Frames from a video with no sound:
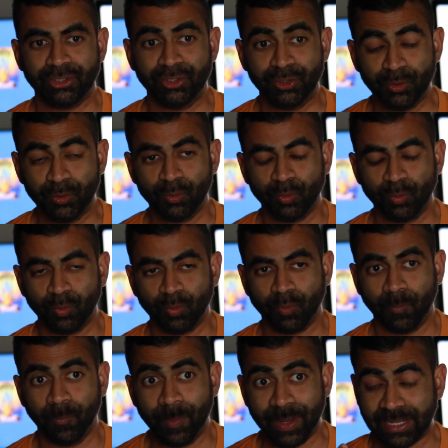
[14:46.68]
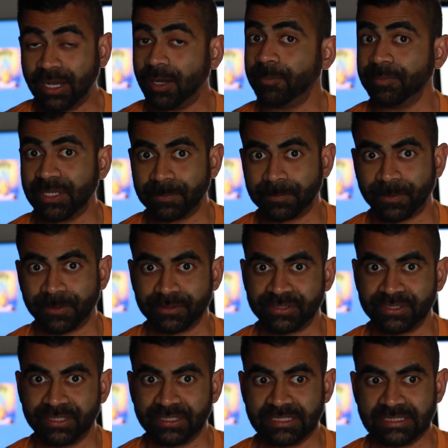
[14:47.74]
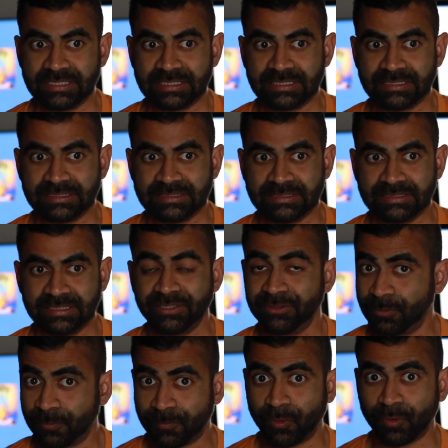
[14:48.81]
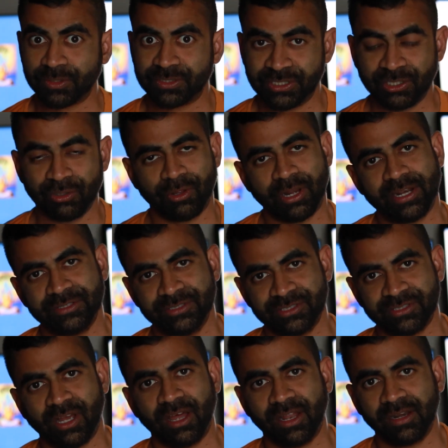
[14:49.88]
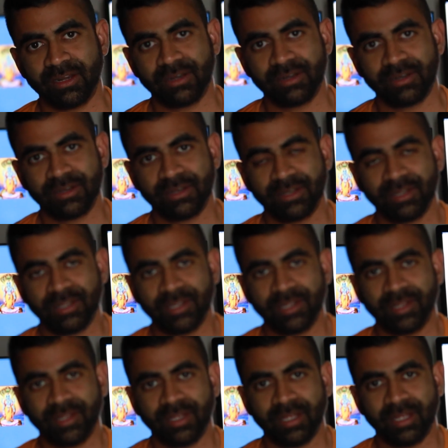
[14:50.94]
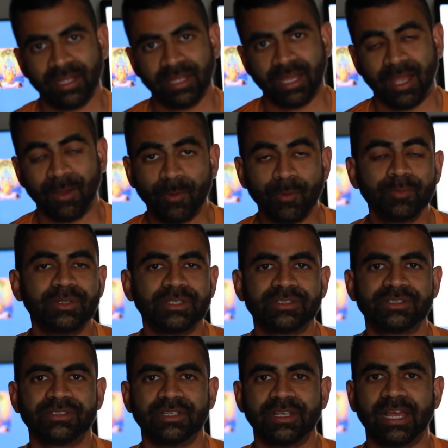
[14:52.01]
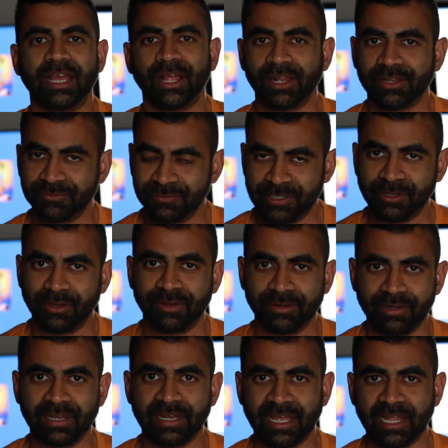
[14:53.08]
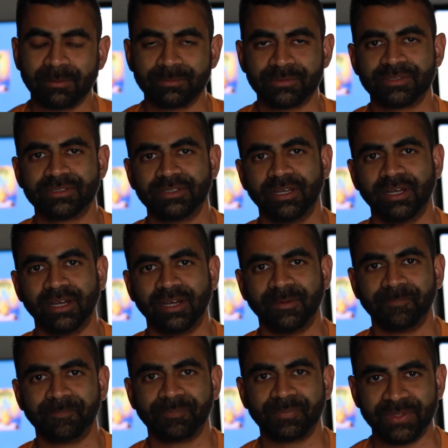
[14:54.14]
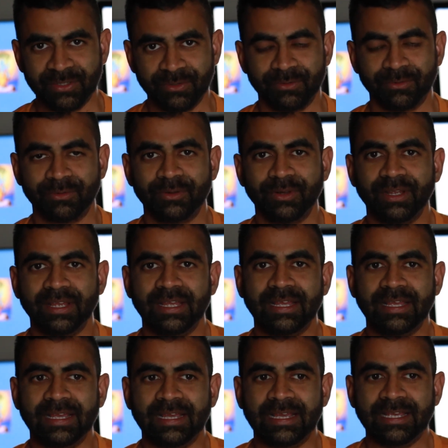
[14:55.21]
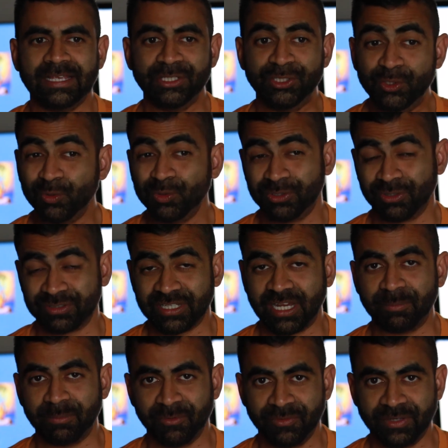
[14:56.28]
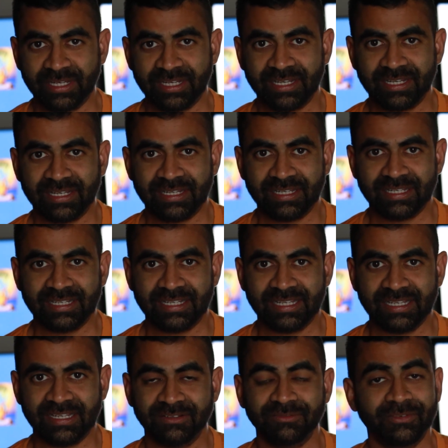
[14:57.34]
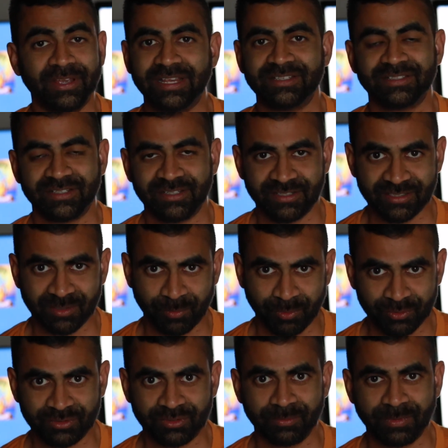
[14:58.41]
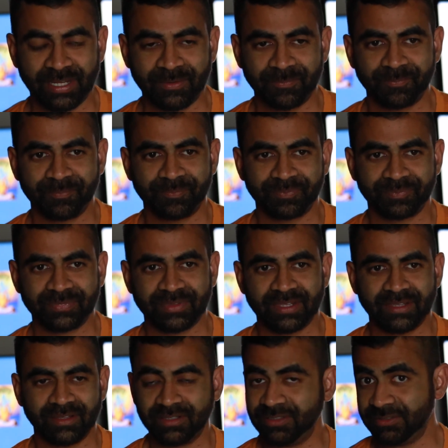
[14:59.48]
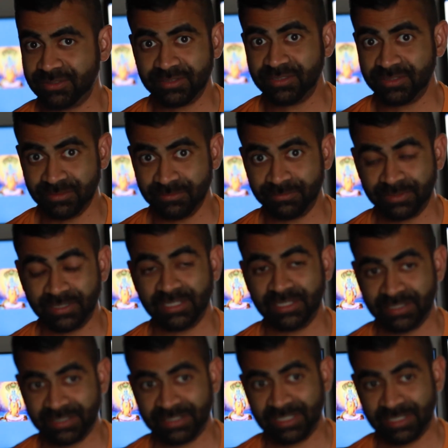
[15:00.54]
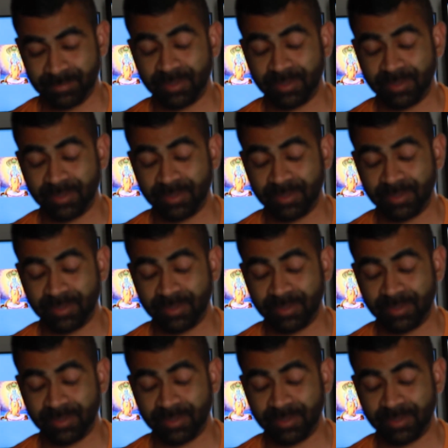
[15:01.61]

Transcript: you become that person that you're focusing your energies on. I hope this video really helps you. use your Shambhavi in ways that it's supposed to be. Because this is really, really